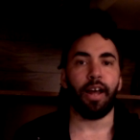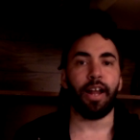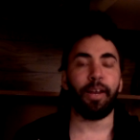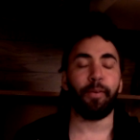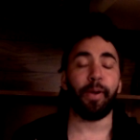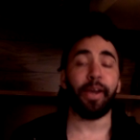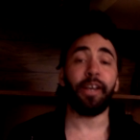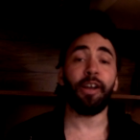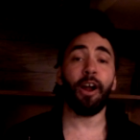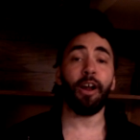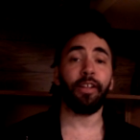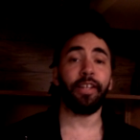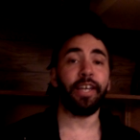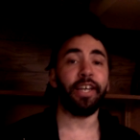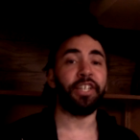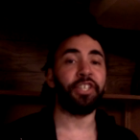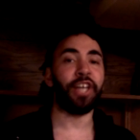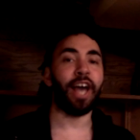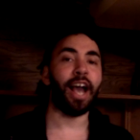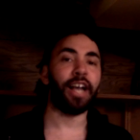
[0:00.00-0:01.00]
Anyway, Carly
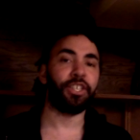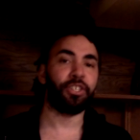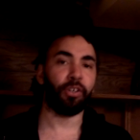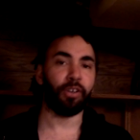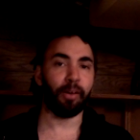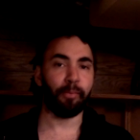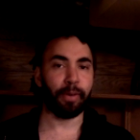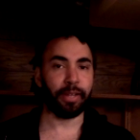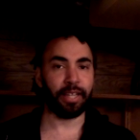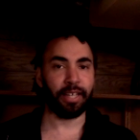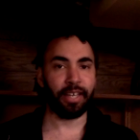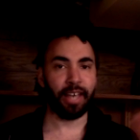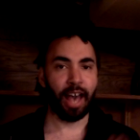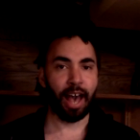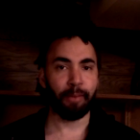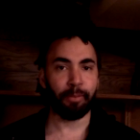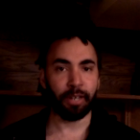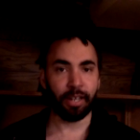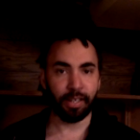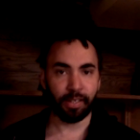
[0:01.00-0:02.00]
and Jack showed up at the
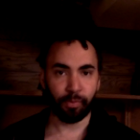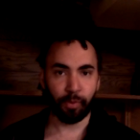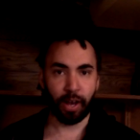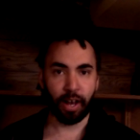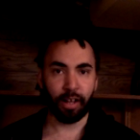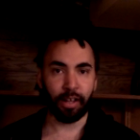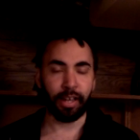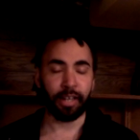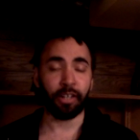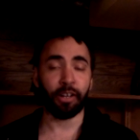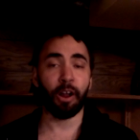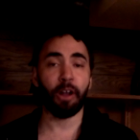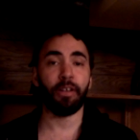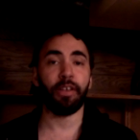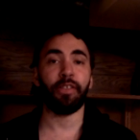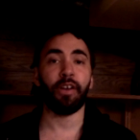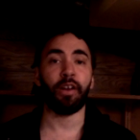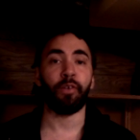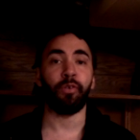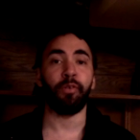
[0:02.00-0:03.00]
cabin as well, and Carly
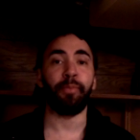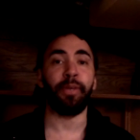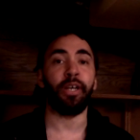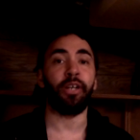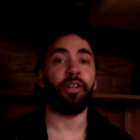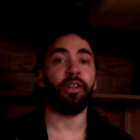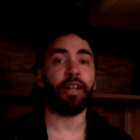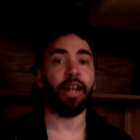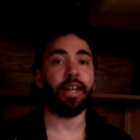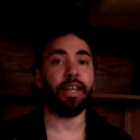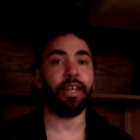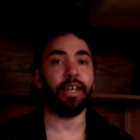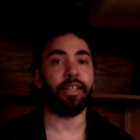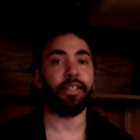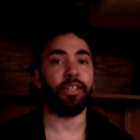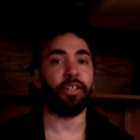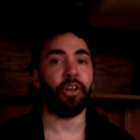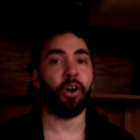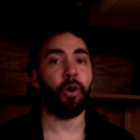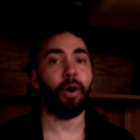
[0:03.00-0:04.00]
thought it would be a good idea
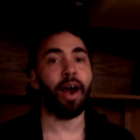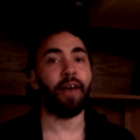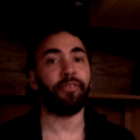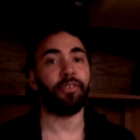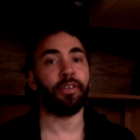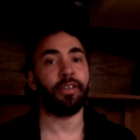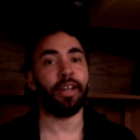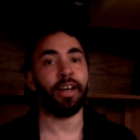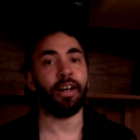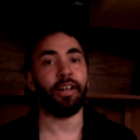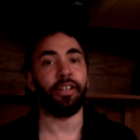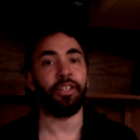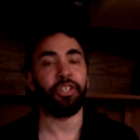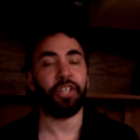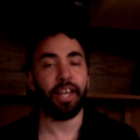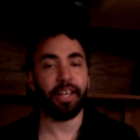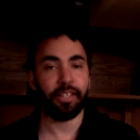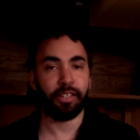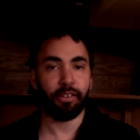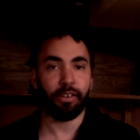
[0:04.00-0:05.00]
to go after Nelle and
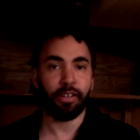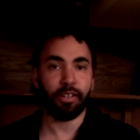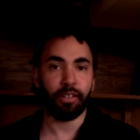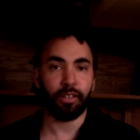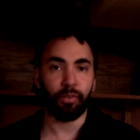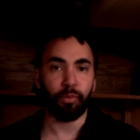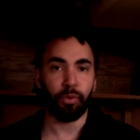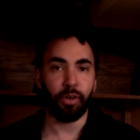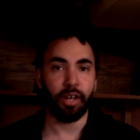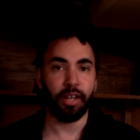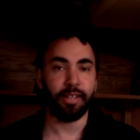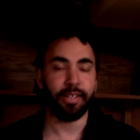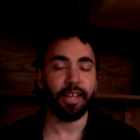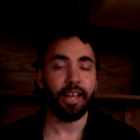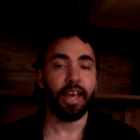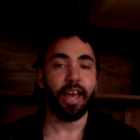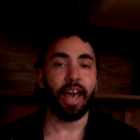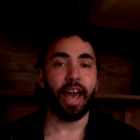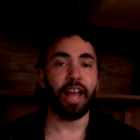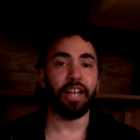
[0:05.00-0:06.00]
chase her into the woods,
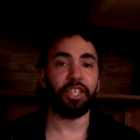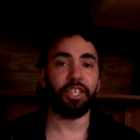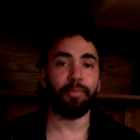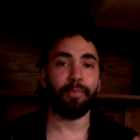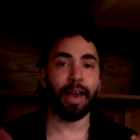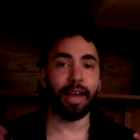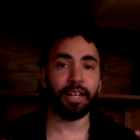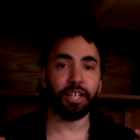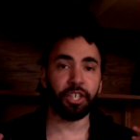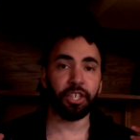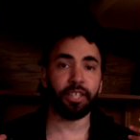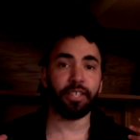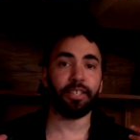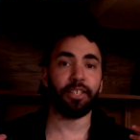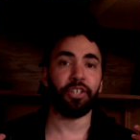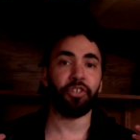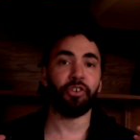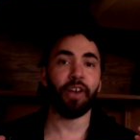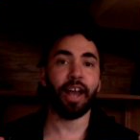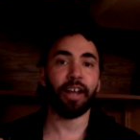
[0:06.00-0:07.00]
and she manages
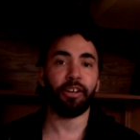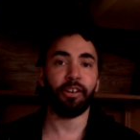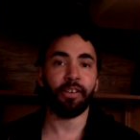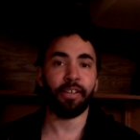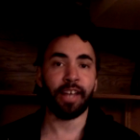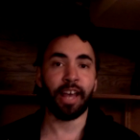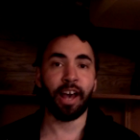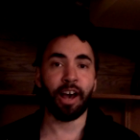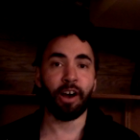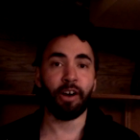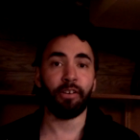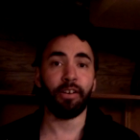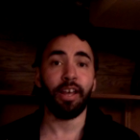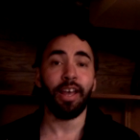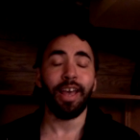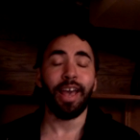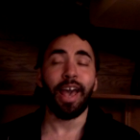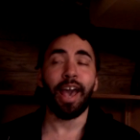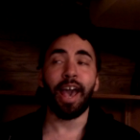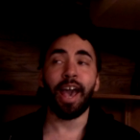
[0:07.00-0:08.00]
to track her down,
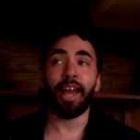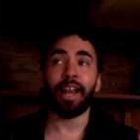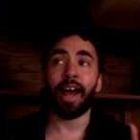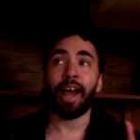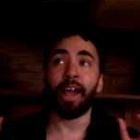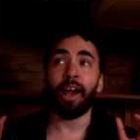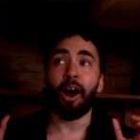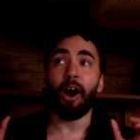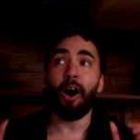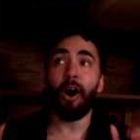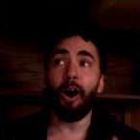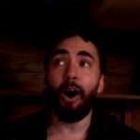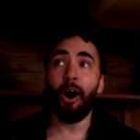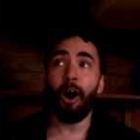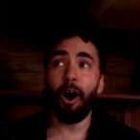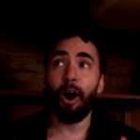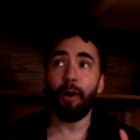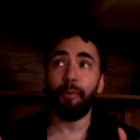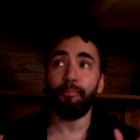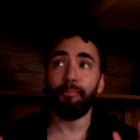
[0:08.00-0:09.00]
and I
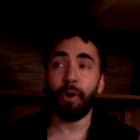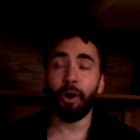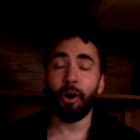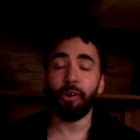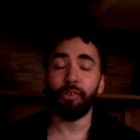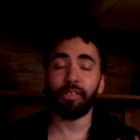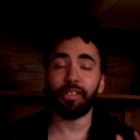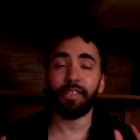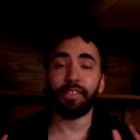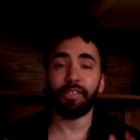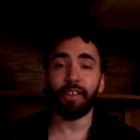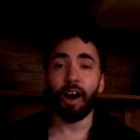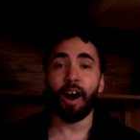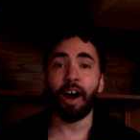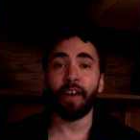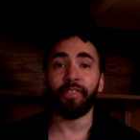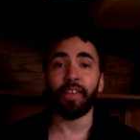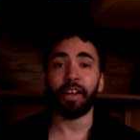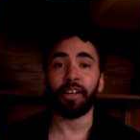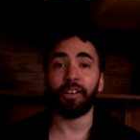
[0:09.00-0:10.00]
almost
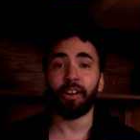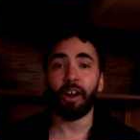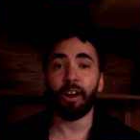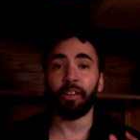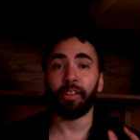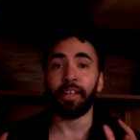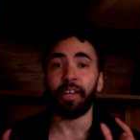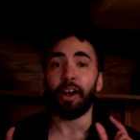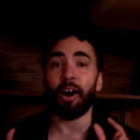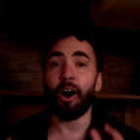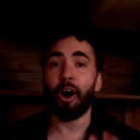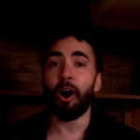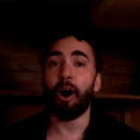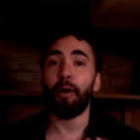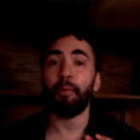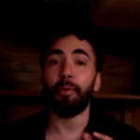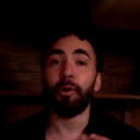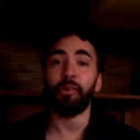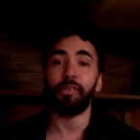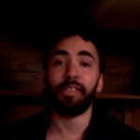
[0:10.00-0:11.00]
thought that Carly
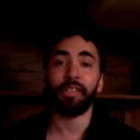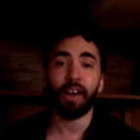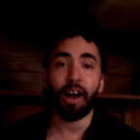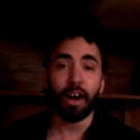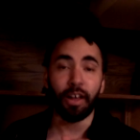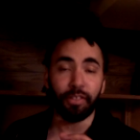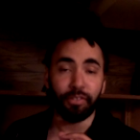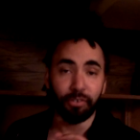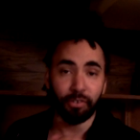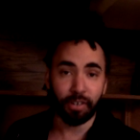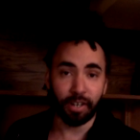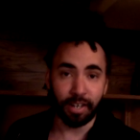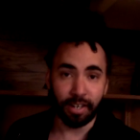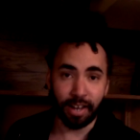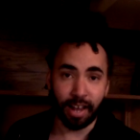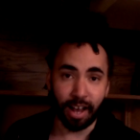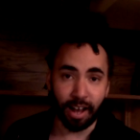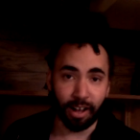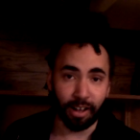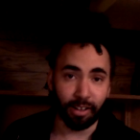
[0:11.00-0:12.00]
almost got through to
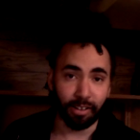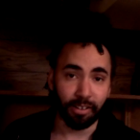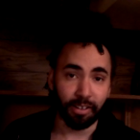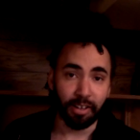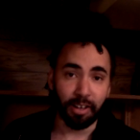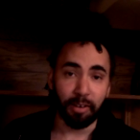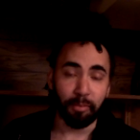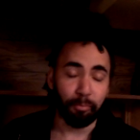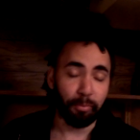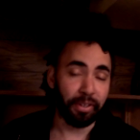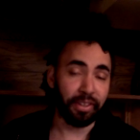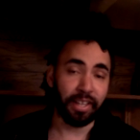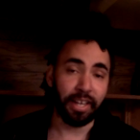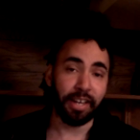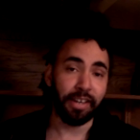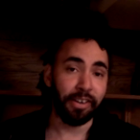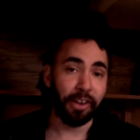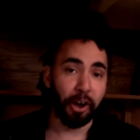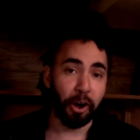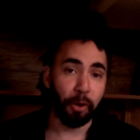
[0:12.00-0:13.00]
Nelle, but
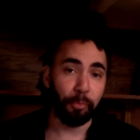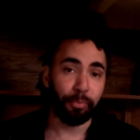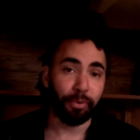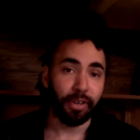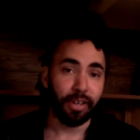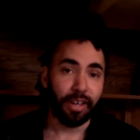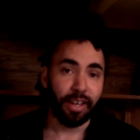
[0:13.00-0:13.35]
then nope,